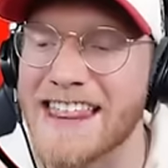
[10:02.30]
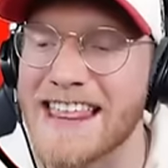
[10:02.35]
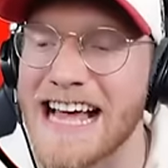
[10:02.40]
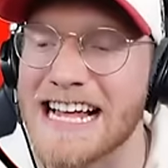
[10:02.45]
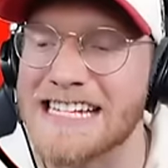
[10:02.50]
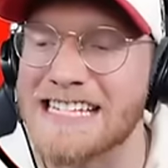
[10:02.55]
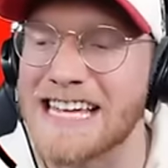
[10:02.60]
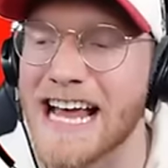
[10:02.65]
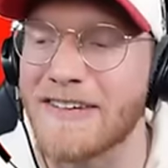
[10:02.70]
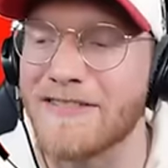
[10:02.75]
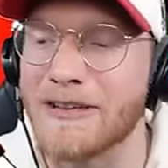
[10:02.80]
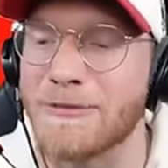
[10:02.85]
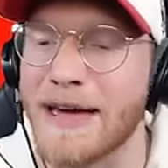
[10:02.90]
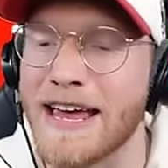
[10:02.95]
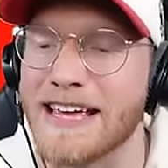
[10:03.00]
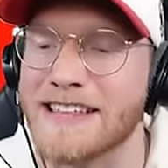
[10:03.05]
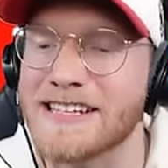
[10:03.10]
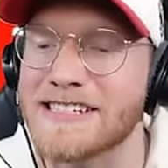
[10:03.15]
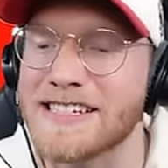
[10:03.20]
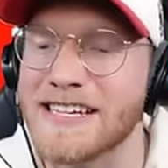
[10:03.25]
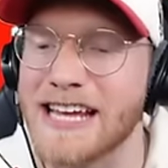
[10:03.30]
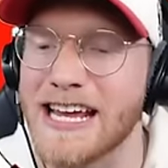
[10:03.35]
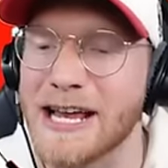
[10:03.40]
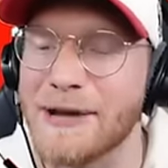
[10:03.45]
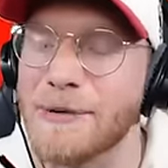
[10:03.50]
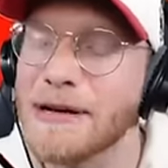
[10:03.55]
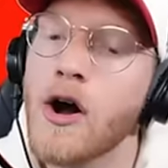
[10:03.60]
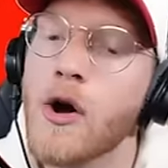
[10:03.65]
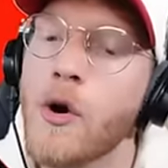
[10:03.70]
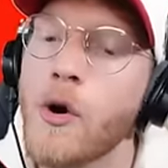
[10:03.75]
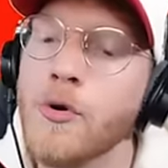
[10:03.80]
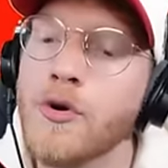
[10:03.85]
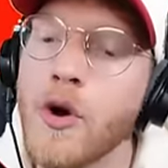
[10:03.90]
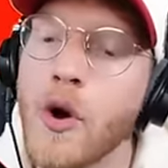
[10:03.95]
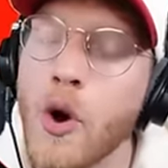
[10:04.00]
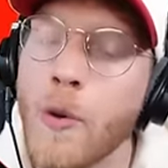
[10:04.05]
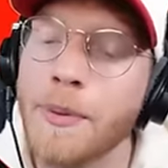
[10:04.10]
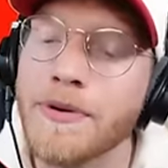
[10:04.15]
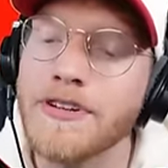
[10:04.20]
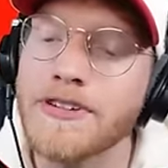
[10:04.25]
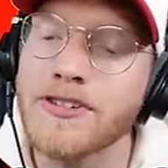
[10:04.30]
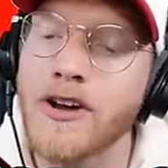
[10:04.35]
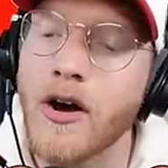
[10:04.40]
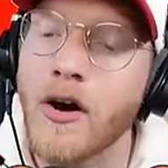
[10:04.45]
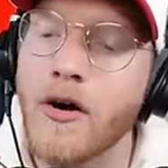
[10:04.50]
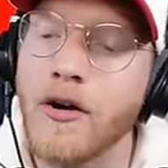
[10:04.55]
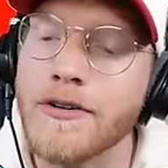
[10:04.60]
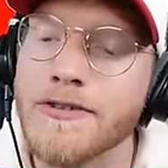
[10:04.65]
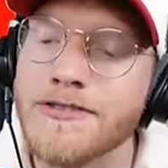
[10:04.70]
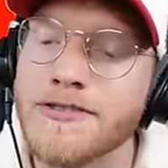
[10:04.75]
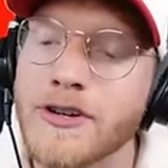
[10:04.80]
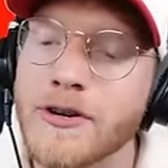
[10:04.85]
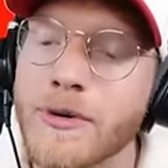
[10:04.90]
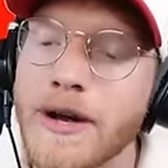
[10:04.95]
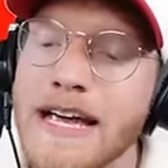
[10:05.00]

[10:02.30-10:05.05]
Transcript: that's definitely making the team. Oh, no, but there's also